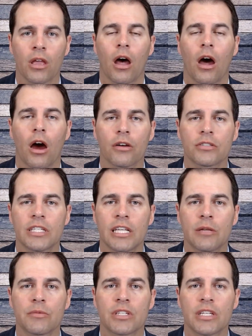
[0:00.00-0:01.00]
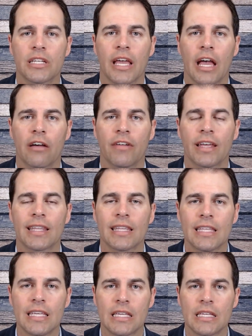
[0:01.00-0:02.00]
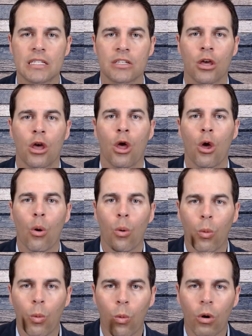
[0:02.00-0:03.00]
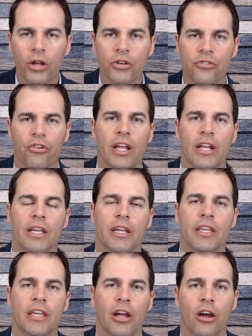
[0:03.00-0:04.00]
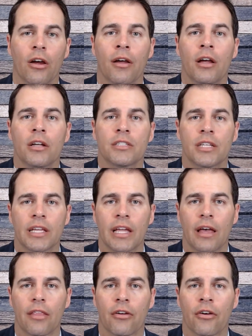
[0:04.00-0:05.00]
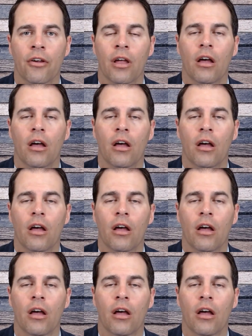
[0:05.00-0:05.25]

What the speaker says: Our teams need to have at least one training a year together,